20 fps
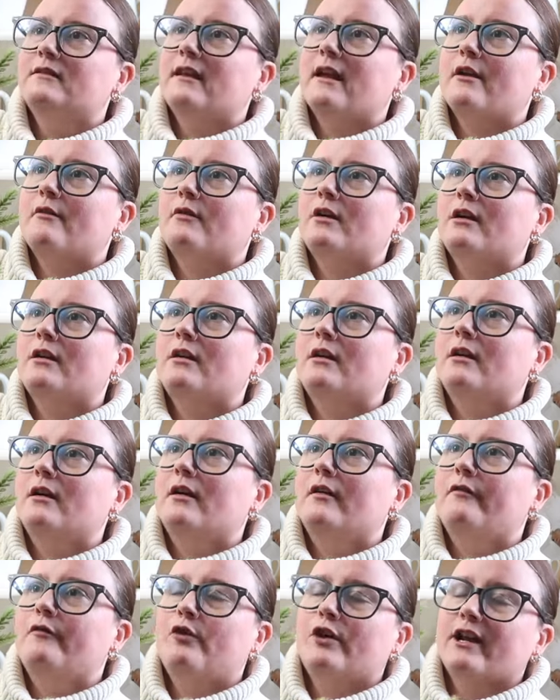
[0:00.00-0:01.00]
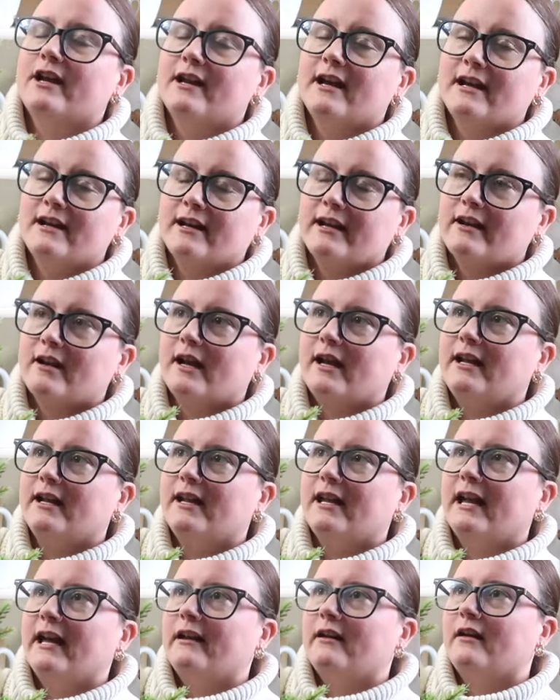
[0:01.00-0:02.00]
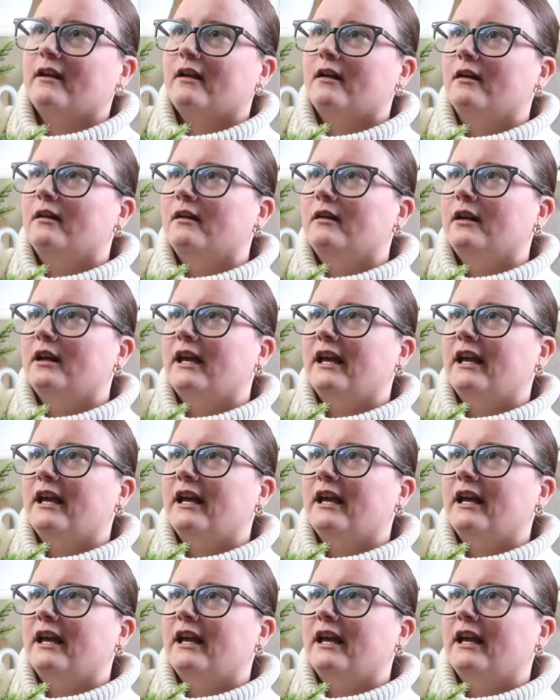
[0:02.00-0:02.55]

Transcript: They were $49.99 in Canada